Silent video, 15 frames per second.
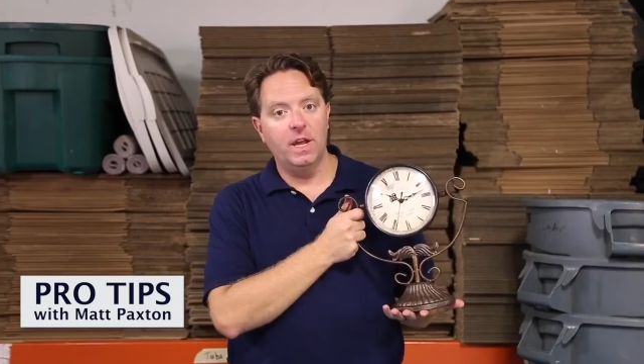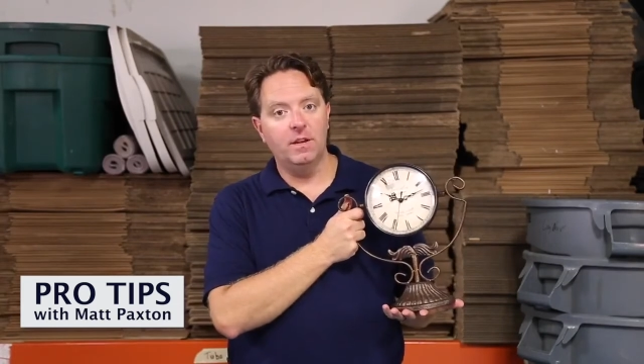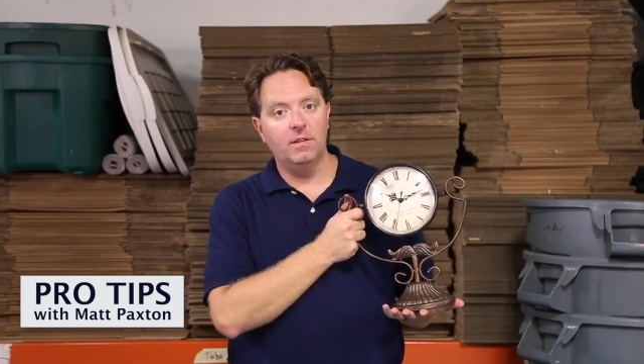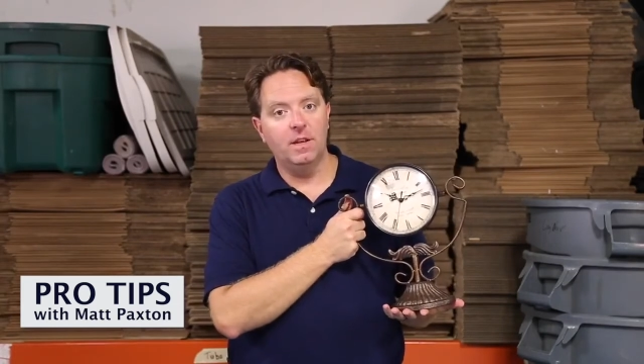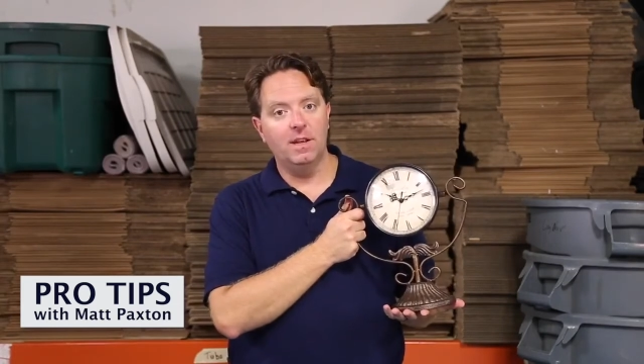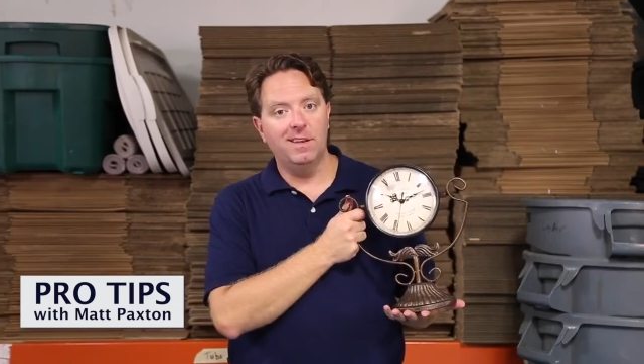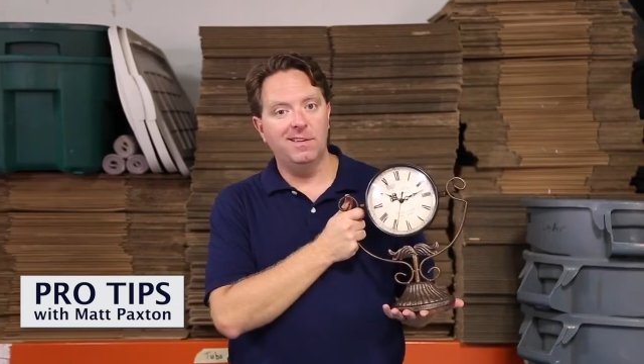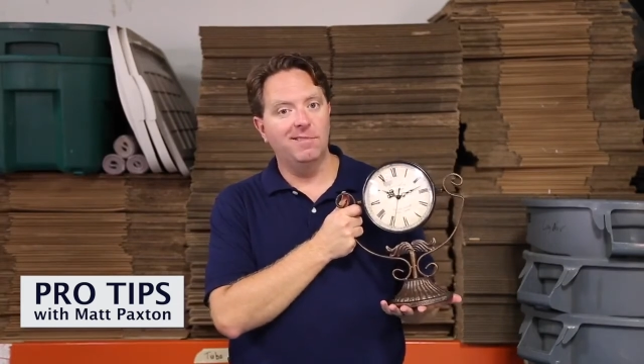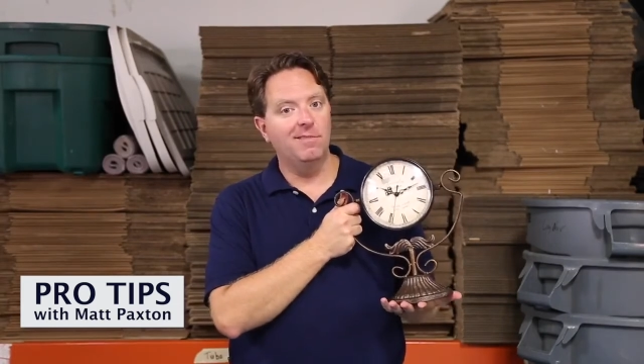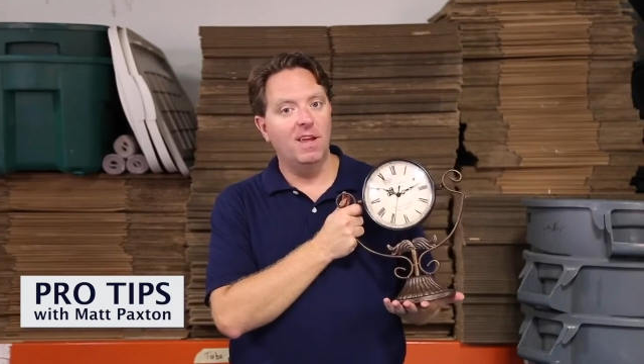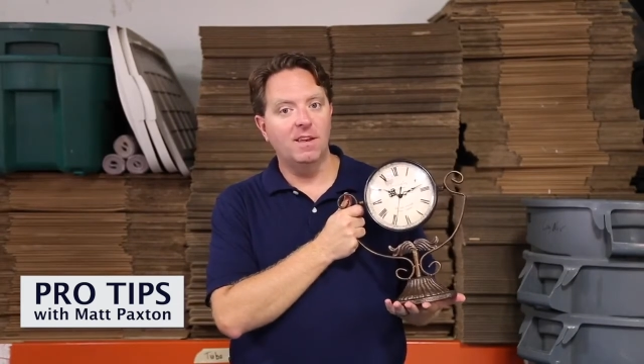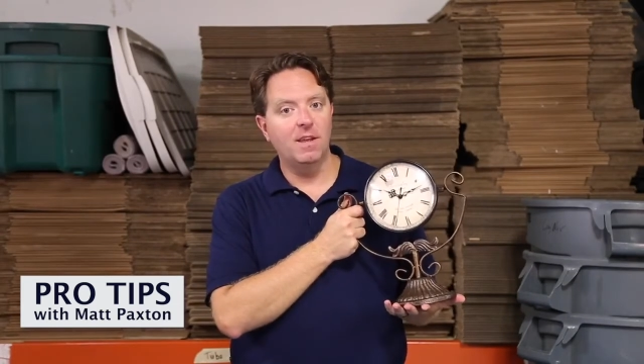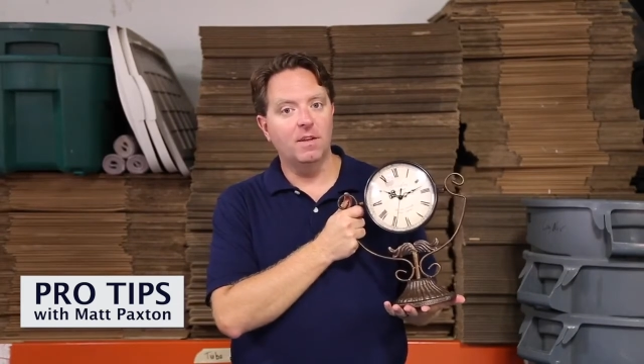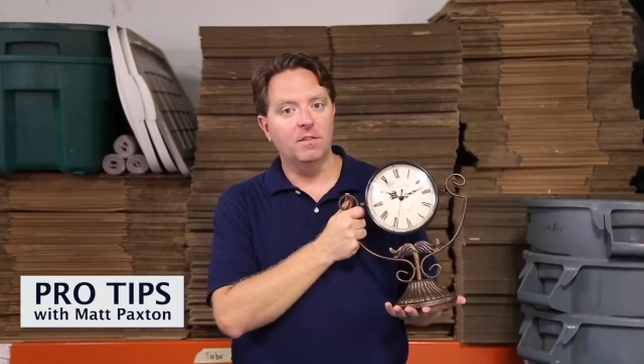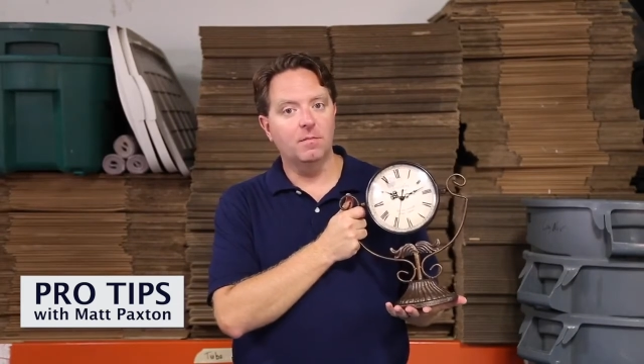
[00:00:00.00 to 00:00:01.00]
antique,
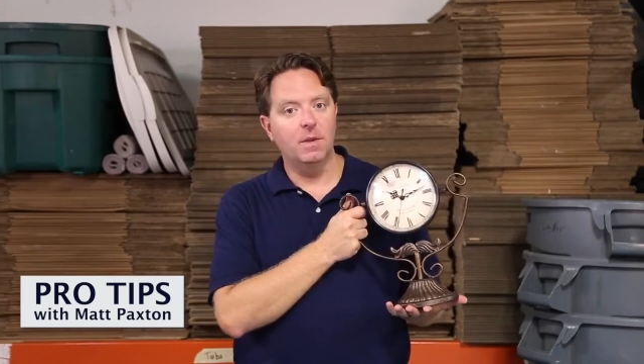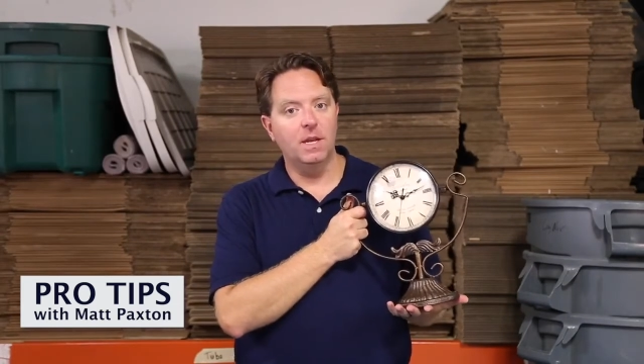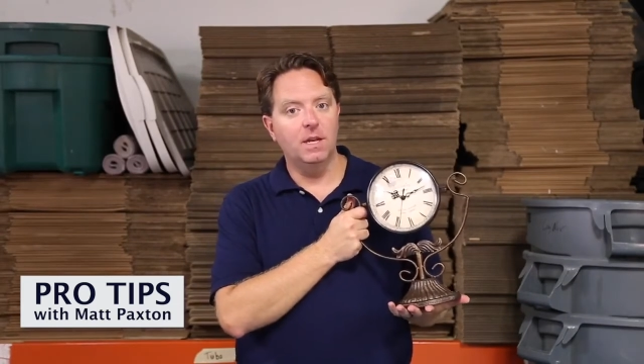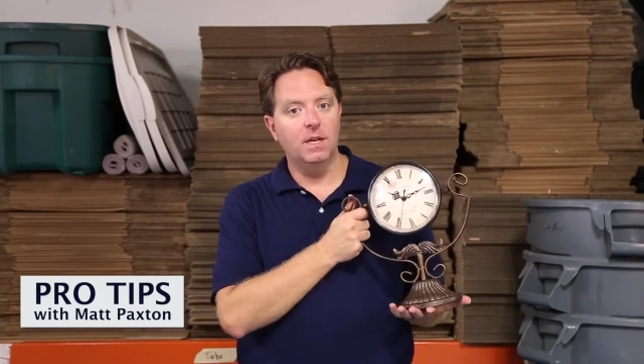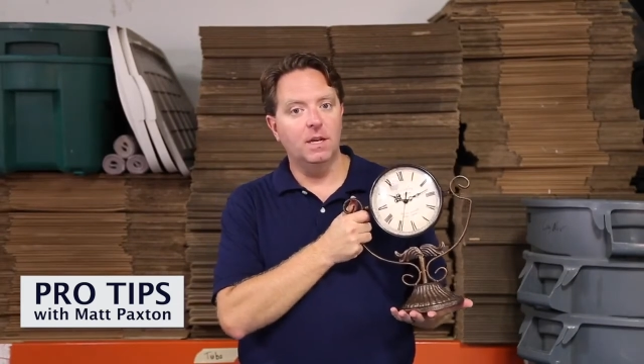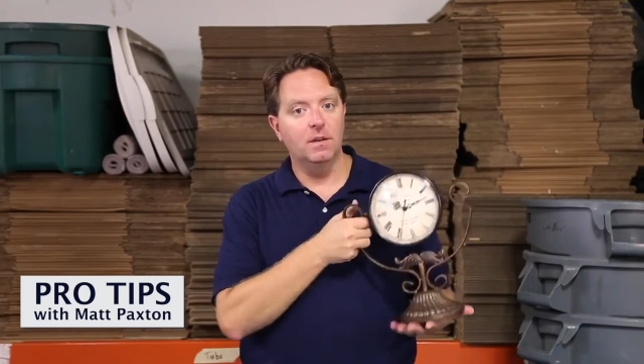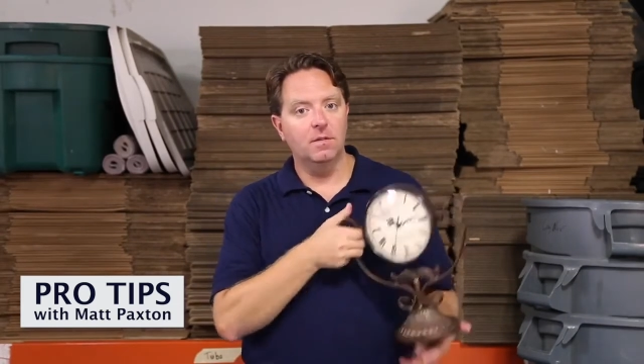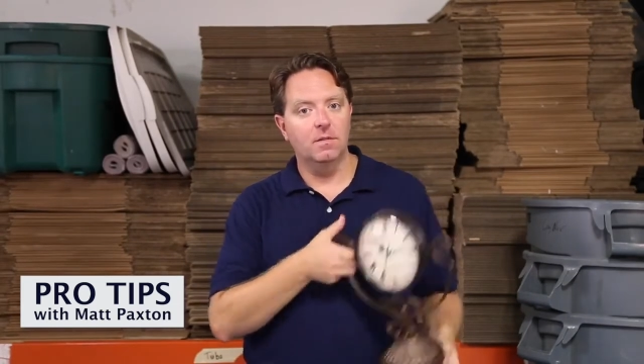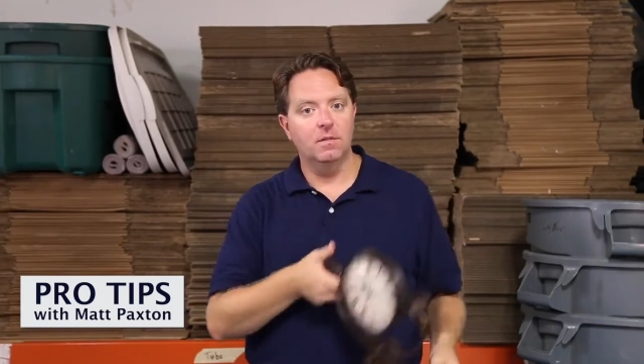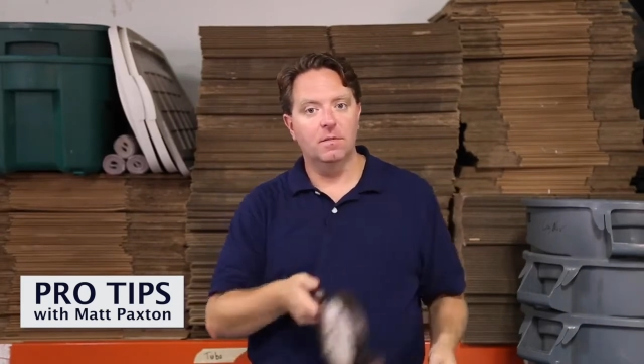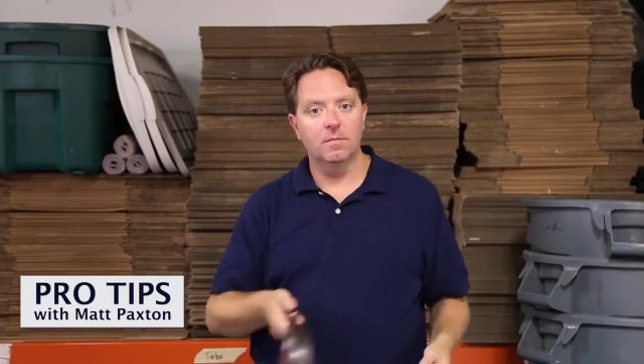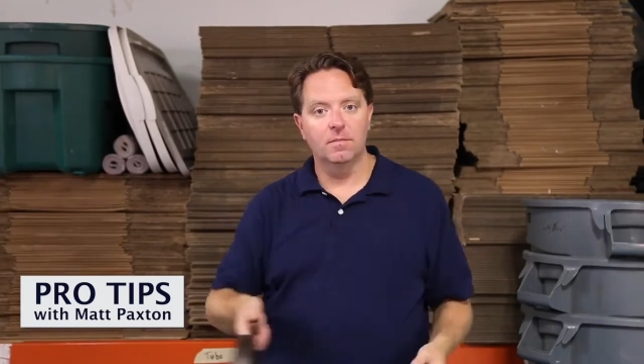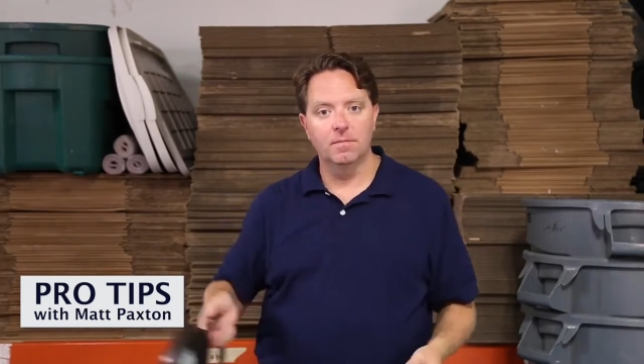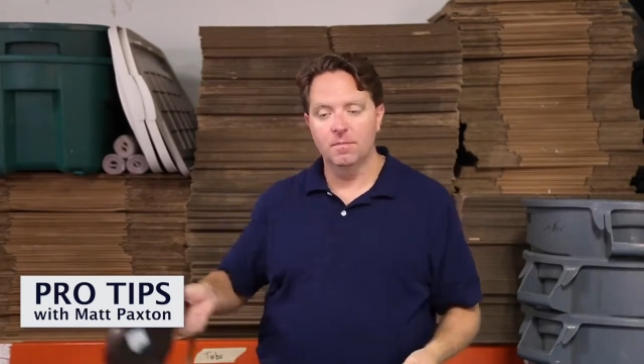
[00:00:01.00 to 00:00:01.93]
it doesn't mean it is.